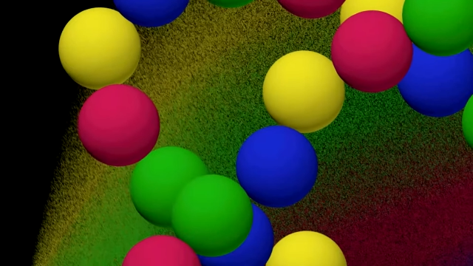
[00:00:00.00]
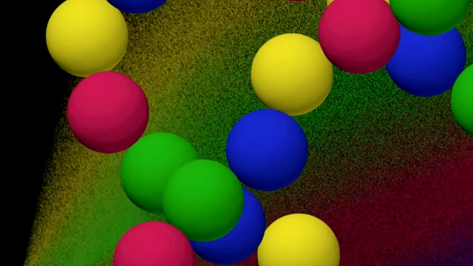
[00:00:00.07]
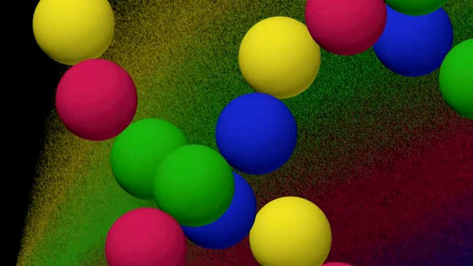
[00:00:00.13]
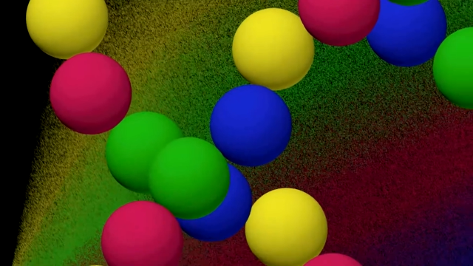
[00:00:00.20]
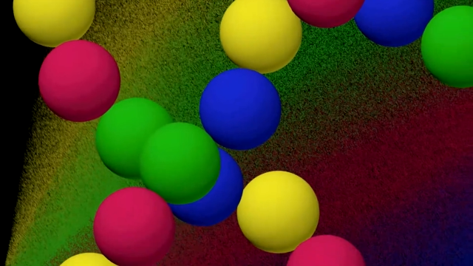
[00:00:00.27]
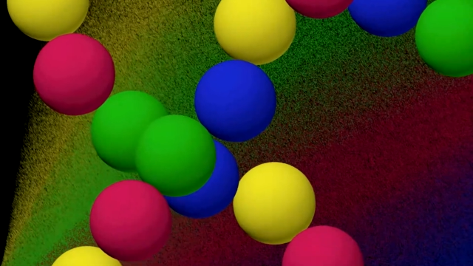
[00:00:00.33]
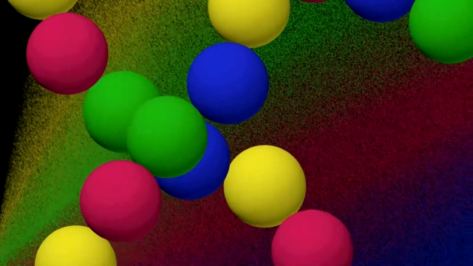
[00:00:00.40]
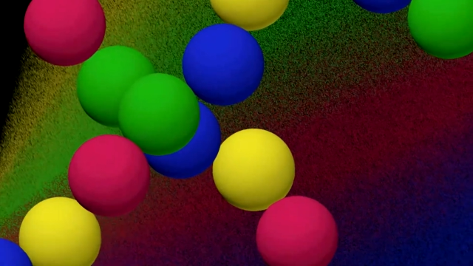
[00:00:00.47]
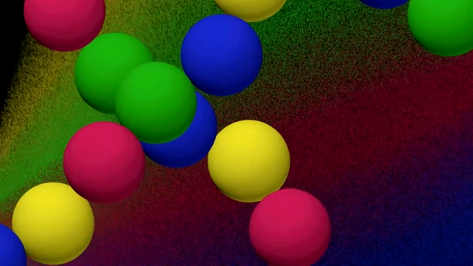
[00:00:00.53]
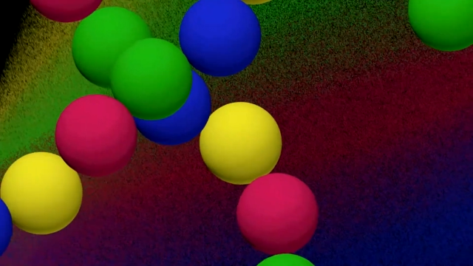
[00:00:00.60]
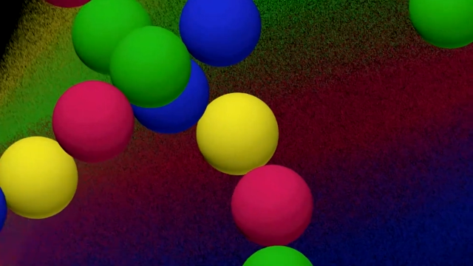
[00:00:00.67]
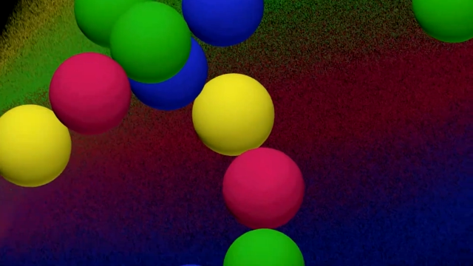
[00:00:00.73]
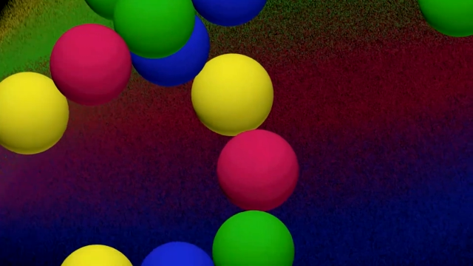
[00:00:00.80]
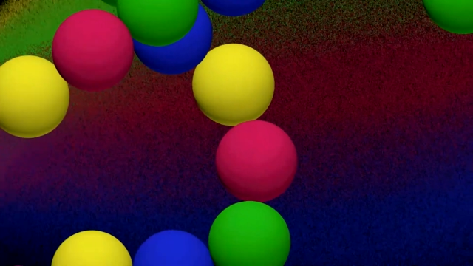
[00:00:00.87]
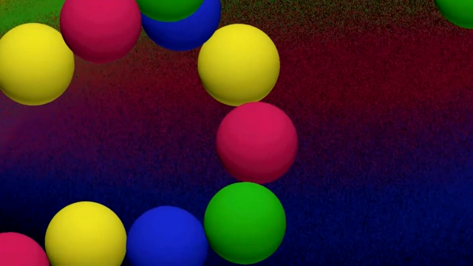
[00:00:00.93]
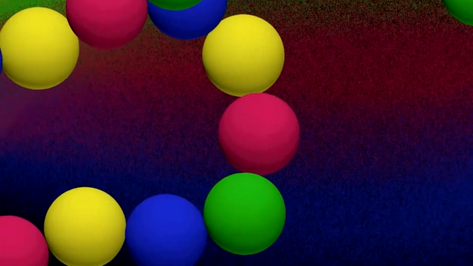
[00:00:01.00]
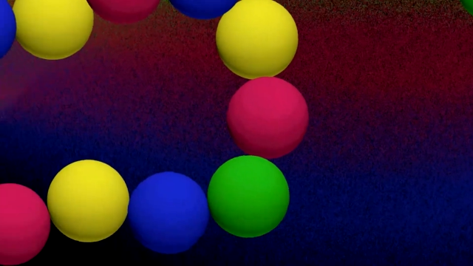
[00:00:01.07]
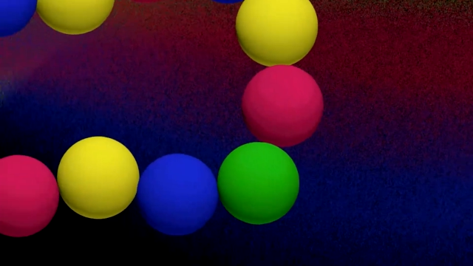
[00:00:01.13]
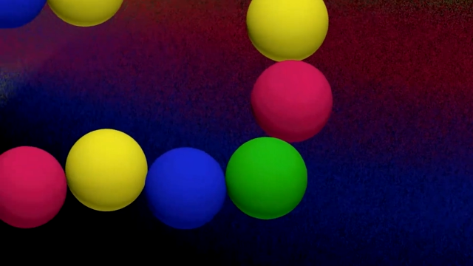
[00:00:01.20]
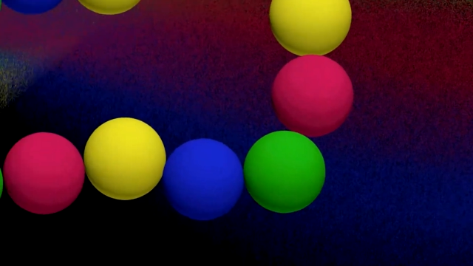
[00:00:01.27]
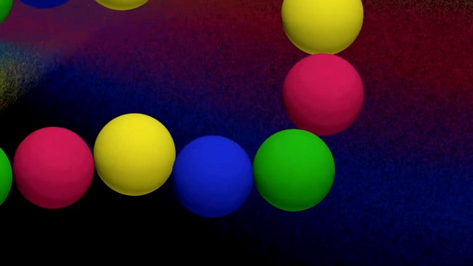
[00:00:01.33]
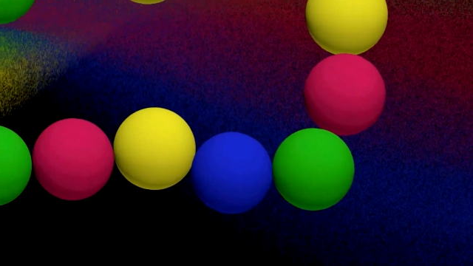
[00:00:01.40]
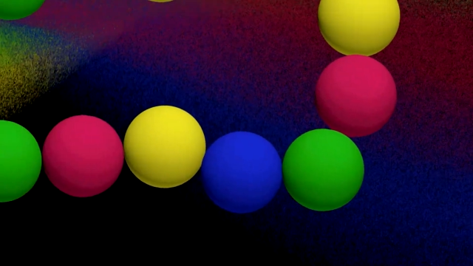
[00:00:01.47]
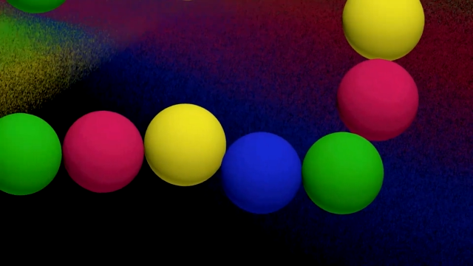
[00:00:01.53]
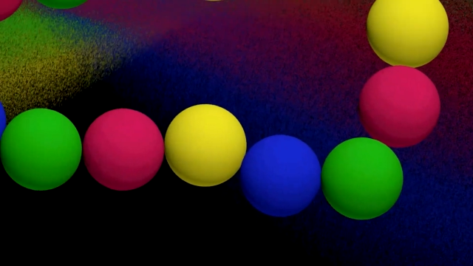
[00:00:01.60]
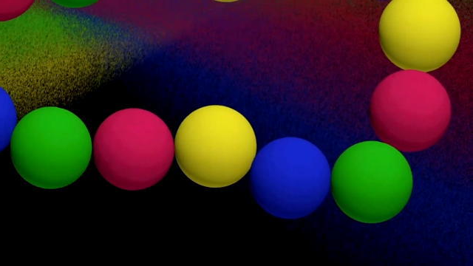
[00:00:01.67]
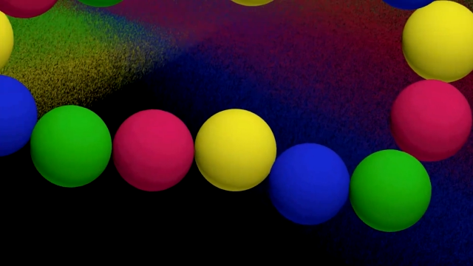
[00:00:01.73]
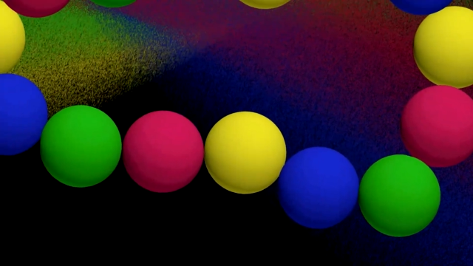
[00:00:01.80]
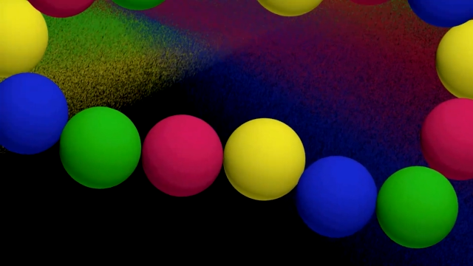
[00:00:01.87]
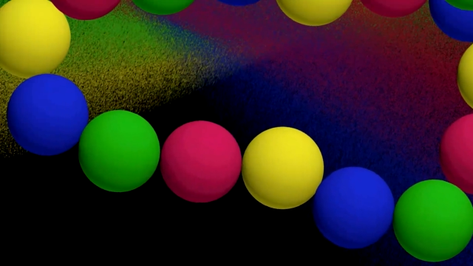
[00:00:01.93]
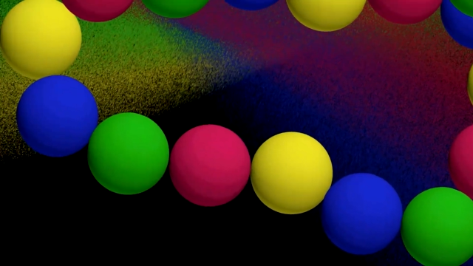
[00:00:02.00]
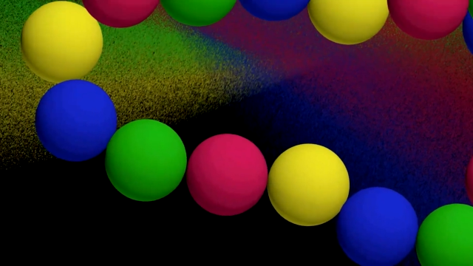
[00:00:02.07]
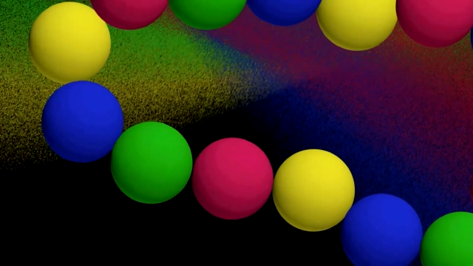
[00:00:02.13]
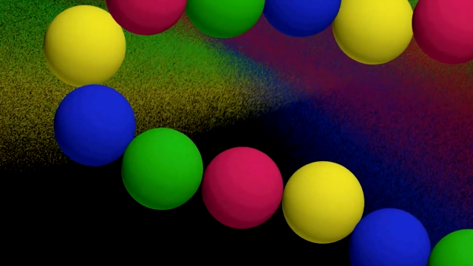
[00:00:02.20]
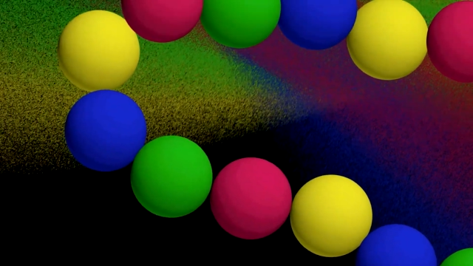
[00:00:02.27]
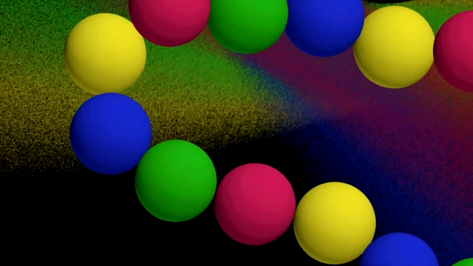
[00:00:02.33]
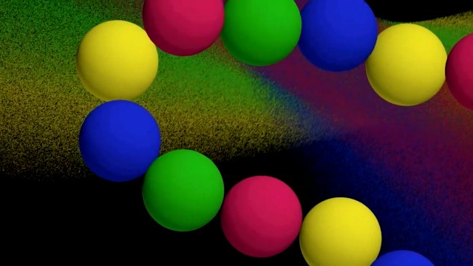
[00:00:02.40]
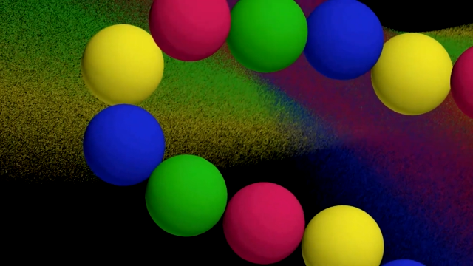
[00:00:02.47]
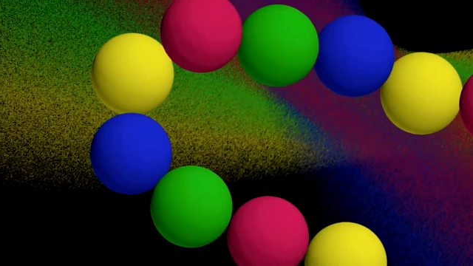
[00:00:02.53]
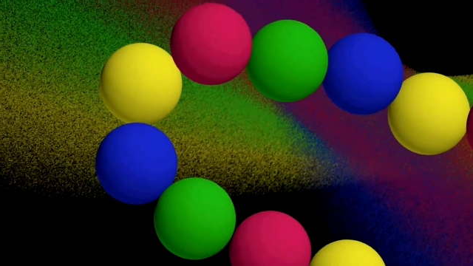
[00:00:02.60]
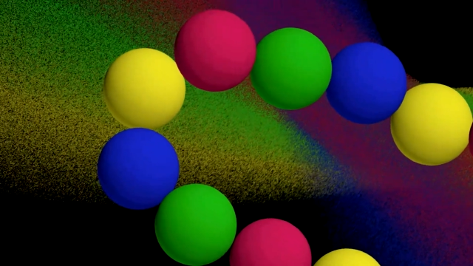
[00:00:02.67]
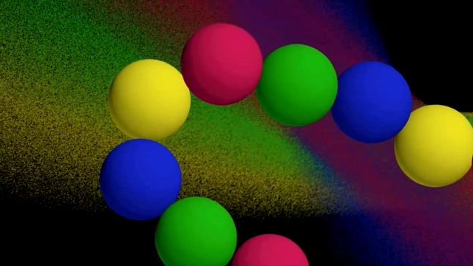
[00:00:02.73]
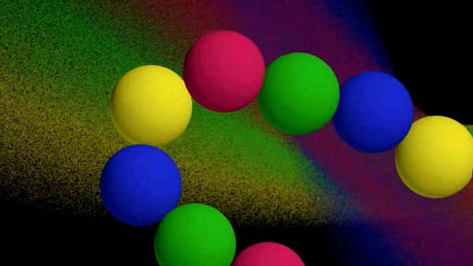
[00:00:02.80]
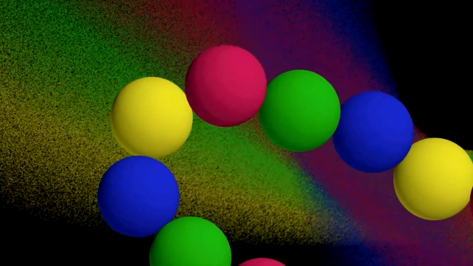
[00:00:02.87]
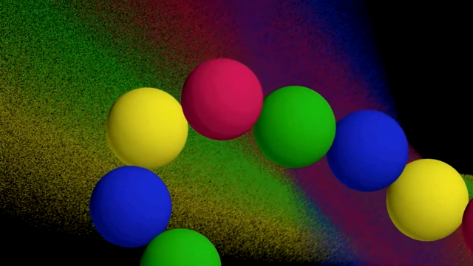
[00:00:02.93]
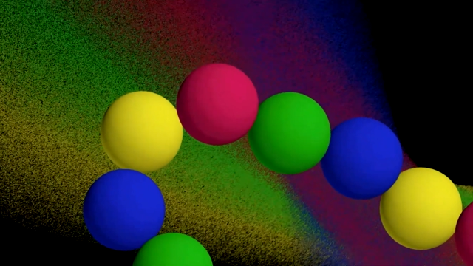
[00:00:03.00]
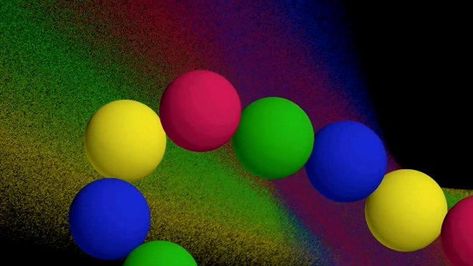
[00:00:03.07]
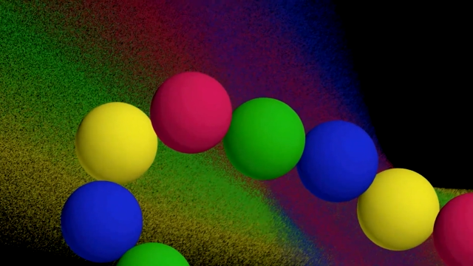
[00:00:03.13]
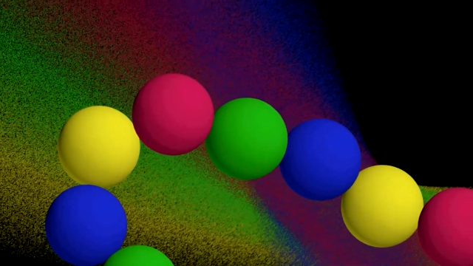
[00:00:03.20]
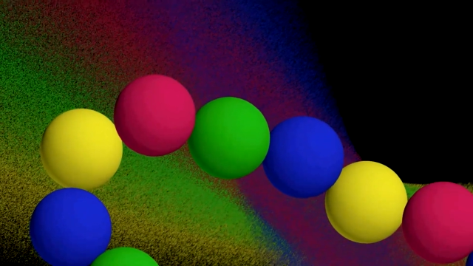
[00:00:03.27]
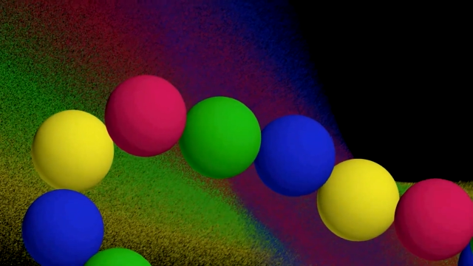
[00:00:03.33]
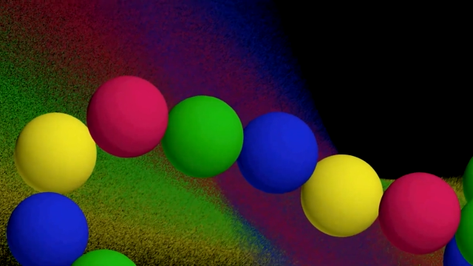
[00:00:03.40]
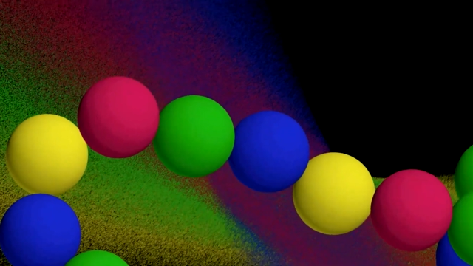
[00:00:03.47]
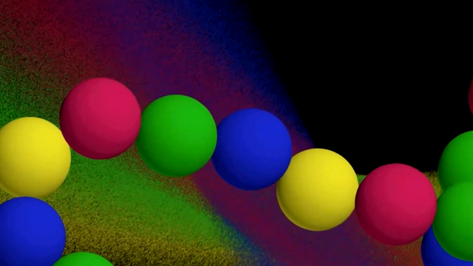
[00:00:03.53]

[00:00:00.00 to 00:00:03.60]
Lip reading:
[unreadable: no face in view]